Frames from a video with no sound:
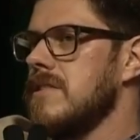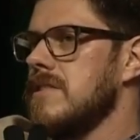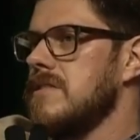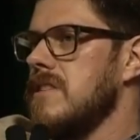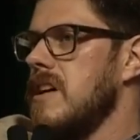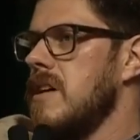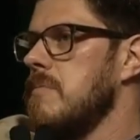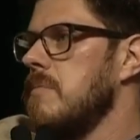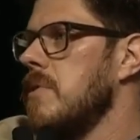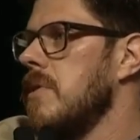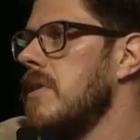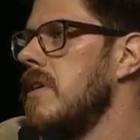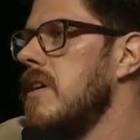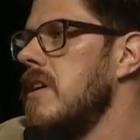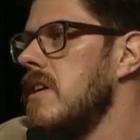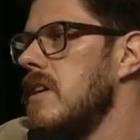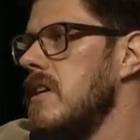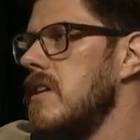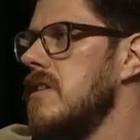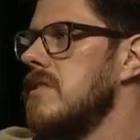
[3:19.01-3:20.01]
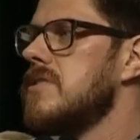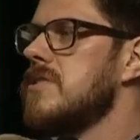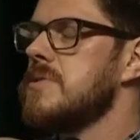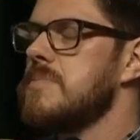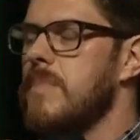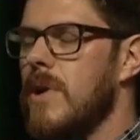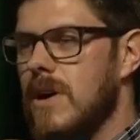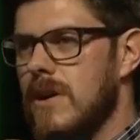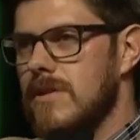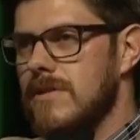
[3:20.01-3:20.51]
example is
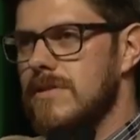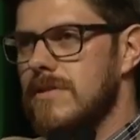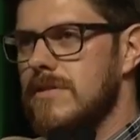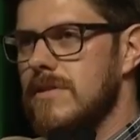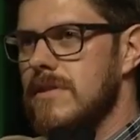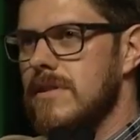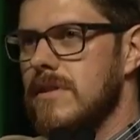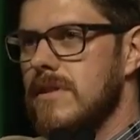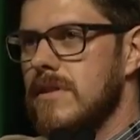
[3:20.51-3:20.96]
sparse.